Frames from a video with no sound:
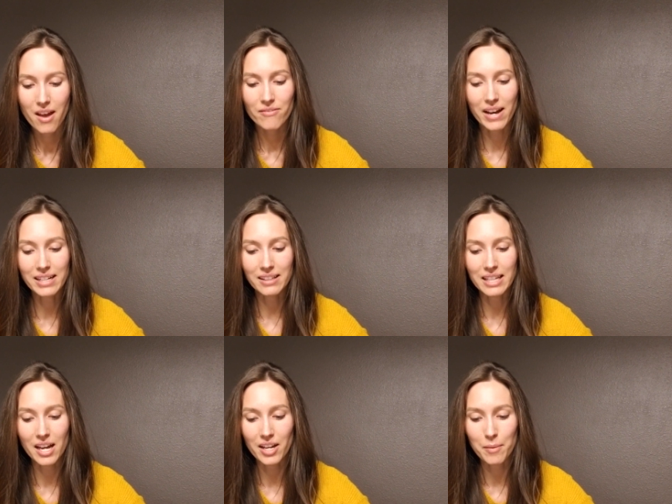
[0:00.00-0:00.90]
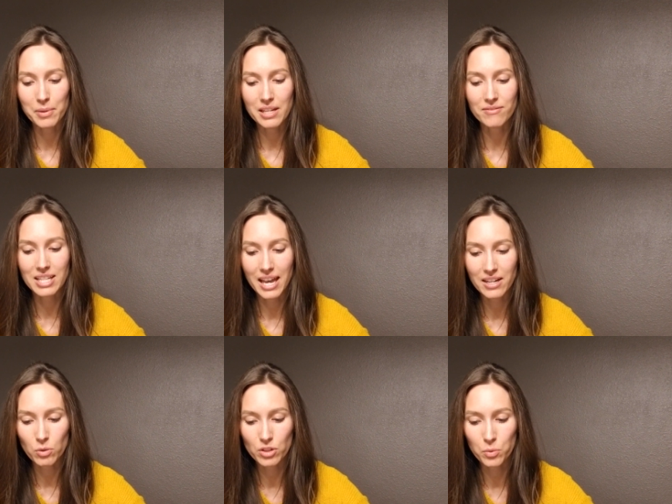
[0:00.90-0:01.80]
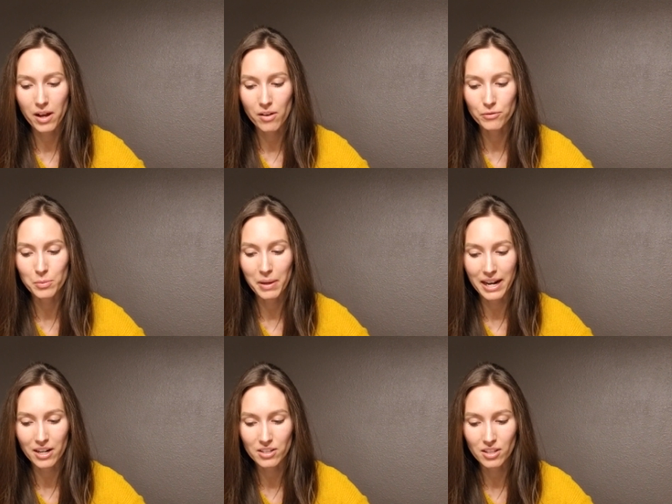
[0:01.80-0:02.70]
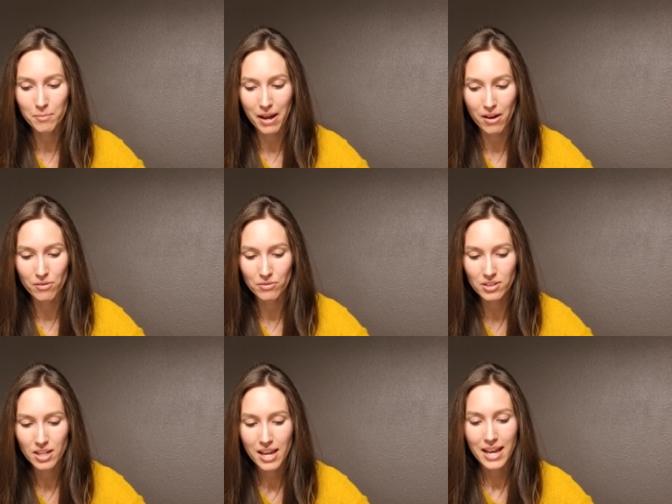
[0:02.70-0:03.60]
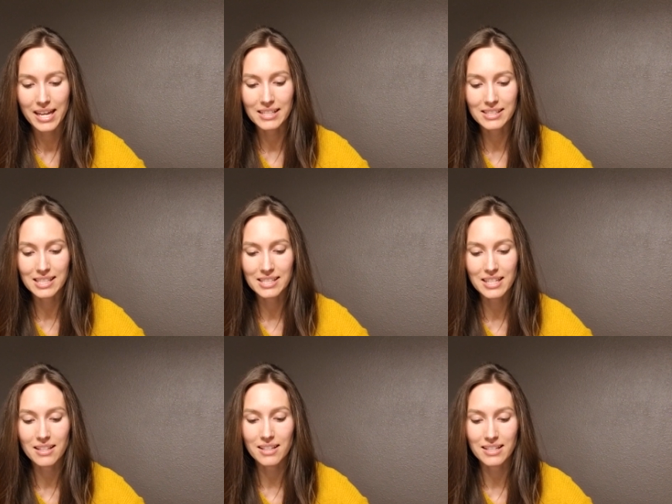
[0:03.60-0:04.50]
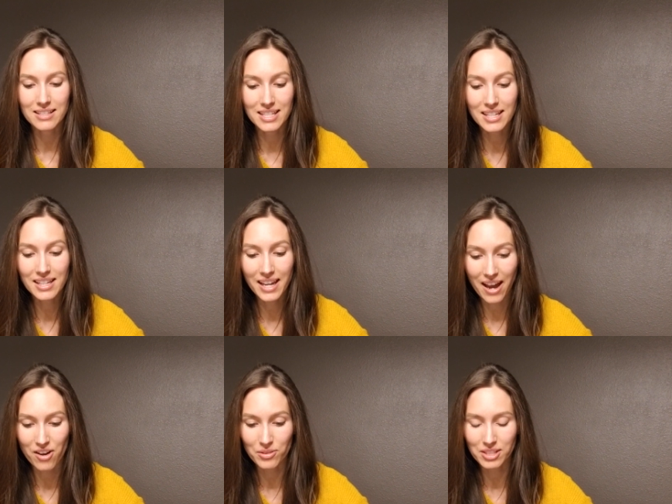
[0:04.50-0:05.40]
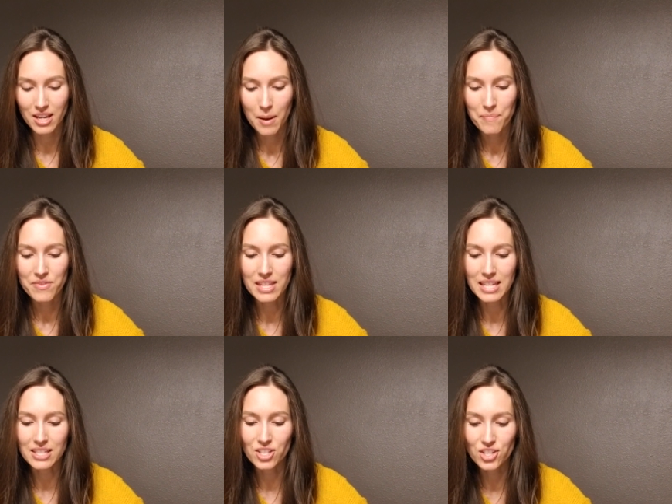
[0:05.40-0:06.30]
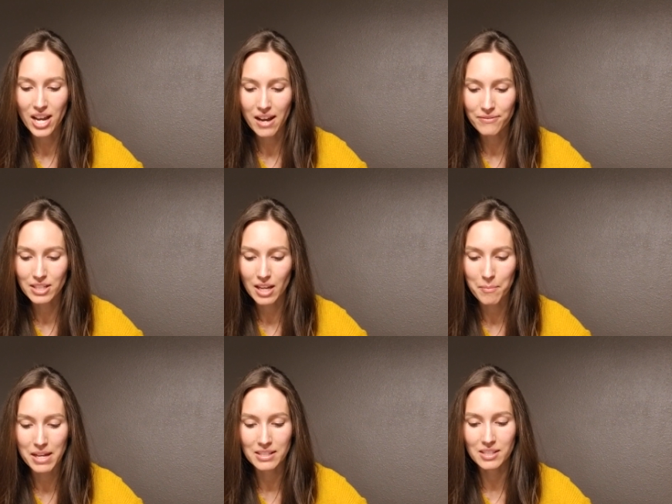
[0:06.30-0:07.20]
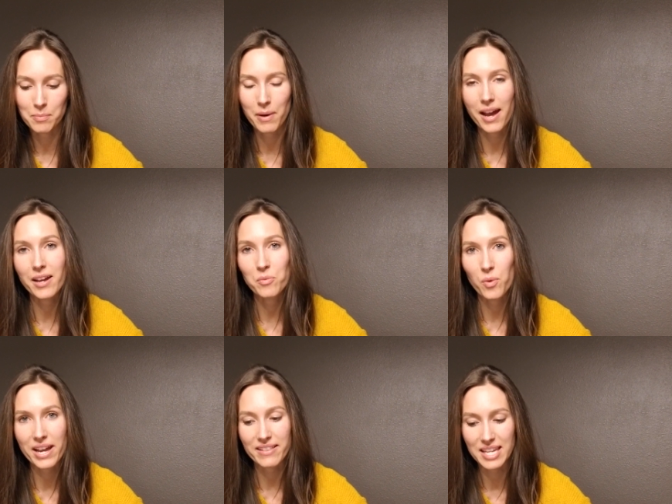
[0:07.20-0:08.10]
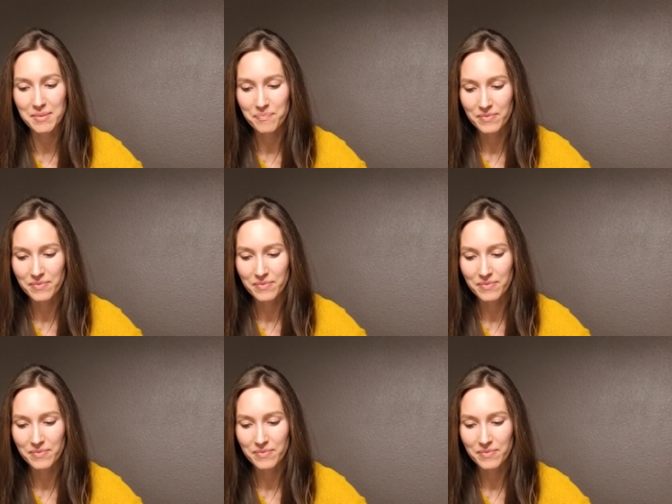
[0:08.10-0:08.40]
Finally, a company of 10 or 12 repaired to the mound and assisted in digging out the shaft commenced by Wiley.